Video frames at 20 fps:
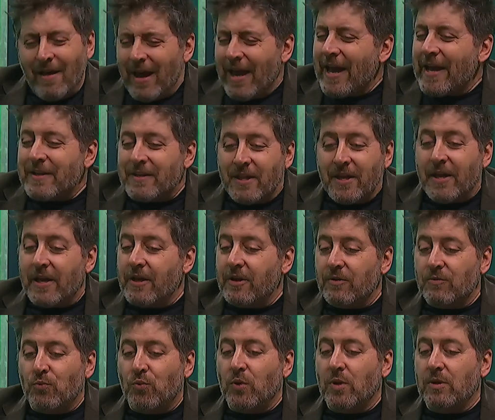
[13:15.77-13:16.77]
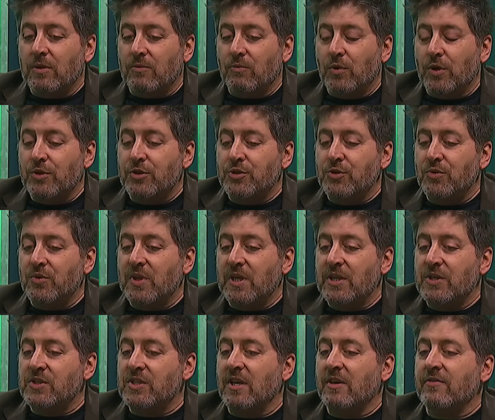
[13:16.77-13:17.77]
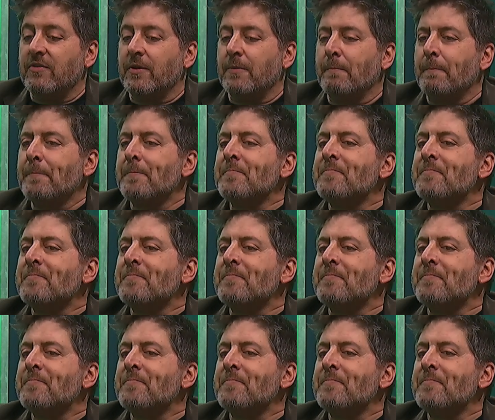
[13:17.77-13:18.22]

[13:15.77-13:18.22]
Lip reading: and we'll do these even